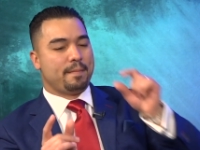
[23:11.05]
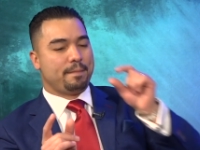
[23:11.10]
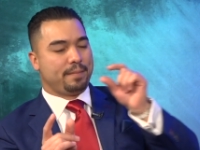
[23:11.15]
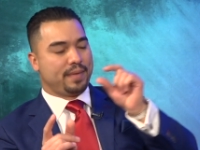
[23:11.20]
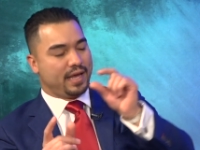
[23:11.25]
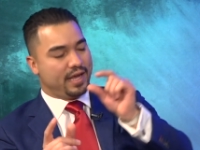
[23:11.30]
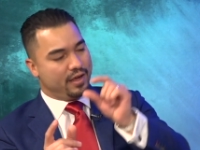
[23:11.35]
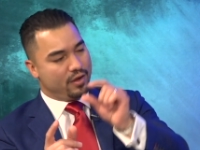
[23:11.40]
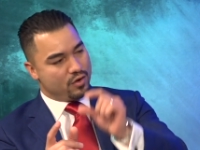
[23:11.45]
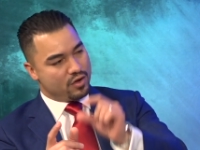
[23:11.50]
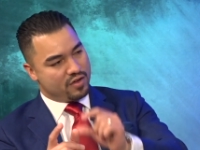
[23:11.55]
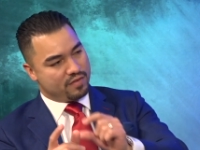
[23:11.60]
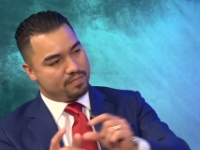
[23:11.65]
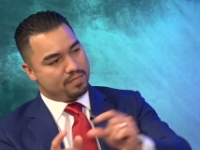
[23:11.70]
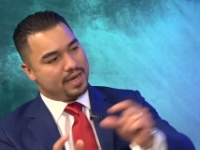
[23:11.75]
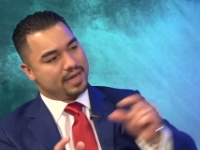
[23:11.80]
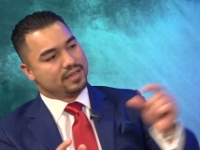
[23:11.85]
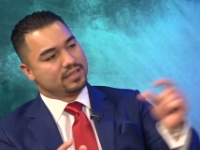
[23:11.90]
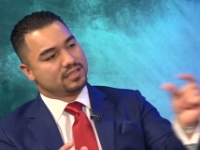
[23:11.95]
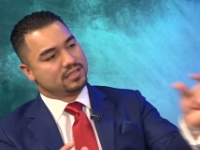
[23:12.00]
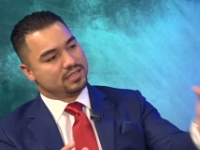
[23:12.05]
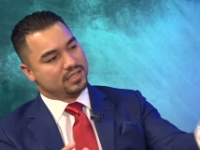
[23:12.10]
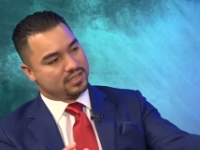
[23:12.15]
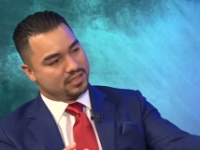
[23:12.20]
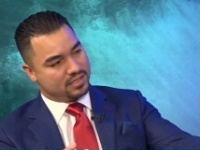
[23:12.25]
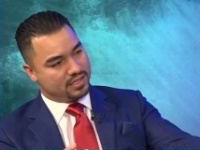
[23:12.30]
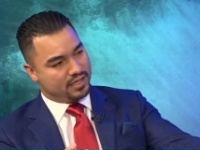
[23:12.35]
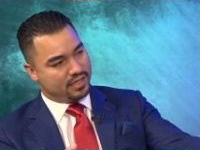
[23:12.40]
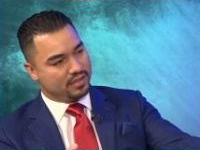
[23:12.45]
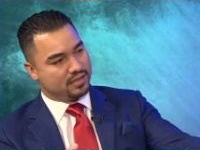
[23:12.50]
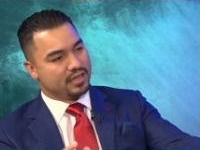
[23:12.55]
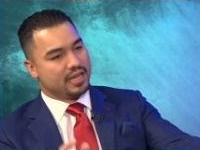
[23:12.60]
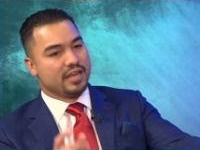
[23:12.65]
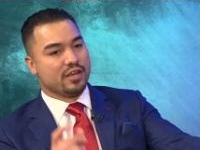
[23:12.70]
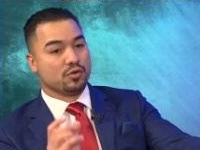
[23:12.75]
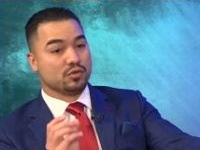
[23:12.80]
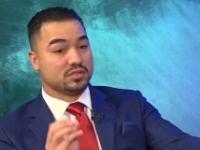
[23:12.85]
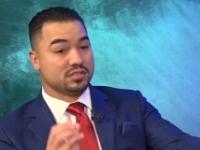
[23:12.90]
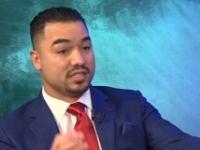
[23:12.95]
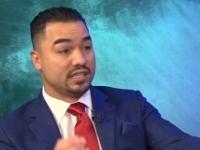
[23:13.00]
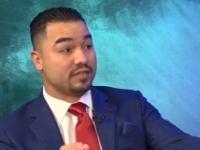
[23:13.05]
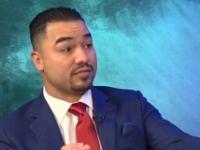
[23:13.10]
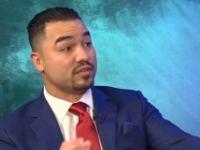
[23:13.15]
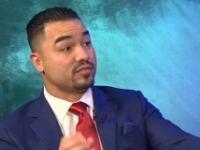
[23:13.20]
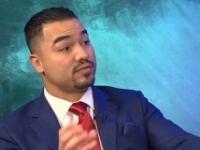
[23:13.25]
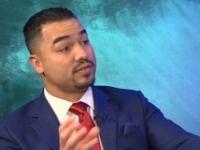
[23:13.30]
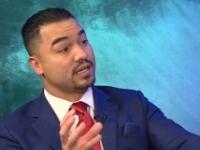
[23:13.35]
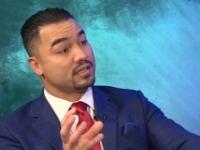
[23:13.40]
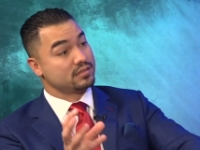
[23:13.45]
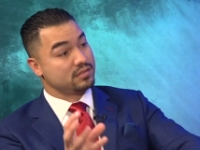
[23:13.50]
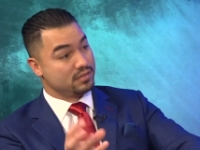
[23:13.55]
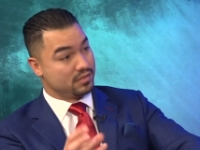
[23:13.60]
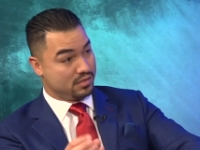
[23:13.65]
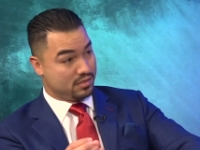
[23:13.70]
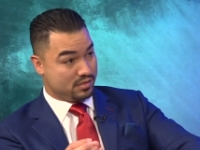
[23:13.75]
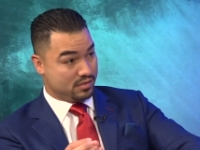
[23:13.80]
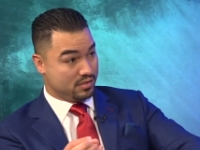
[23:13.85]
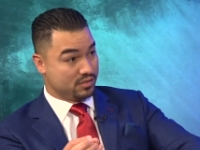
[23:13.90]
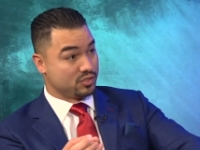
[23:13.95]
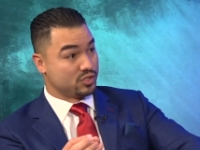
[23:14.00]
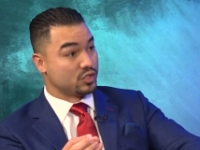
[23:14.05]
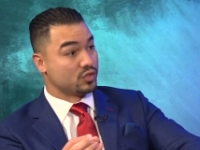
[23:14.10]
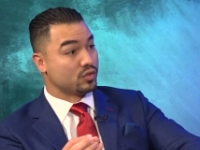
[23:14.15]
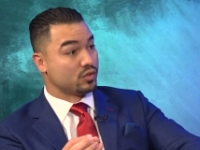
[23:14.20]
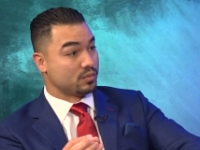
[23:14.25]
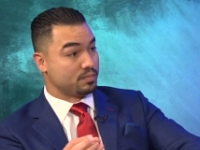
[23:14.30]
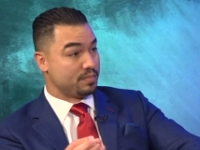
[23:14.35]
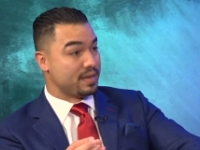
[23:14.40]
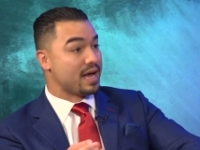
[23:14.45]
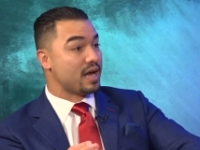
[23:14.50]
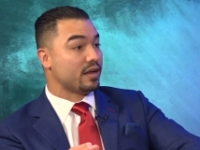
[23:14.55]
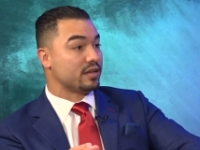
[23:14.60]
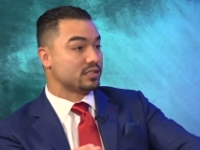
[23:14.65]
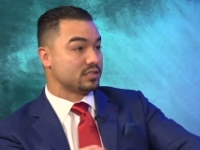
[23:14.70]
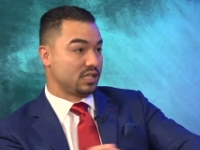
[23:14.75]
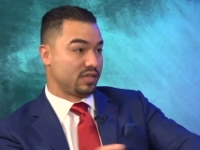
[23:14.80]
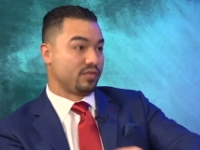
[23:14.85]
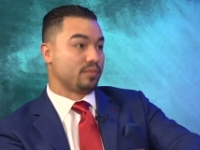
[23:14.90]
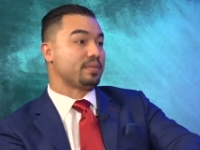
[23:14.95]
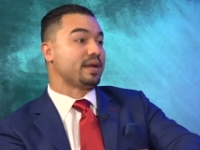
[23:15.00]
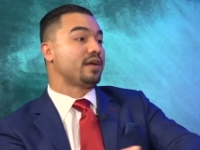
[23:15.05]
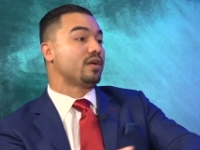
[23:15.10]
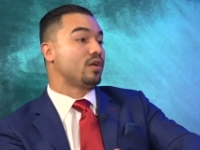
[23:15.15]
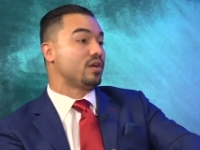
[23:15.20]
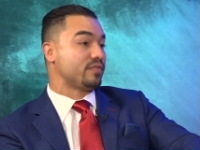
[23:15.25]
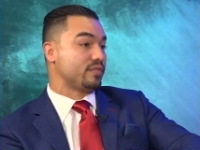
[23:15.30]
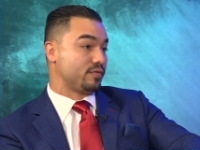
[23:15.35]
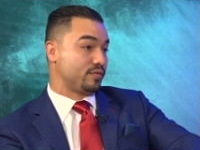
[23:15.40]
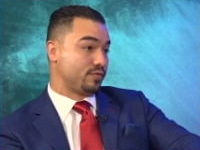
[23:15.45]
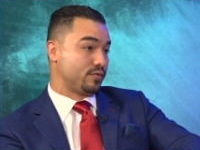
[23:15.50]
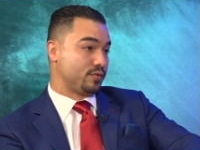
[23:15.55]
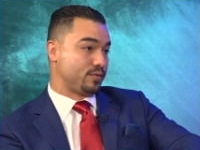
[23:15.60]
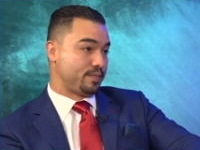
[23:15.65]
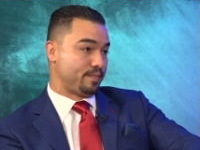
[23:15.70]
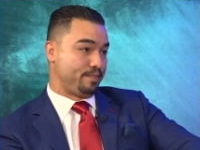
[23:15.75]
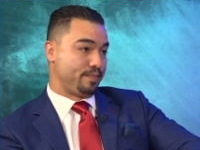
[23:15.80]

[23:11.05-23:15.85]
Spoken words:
Pay it off by the 16th, and you'll see it reflects a zero balance if you pay it off in full.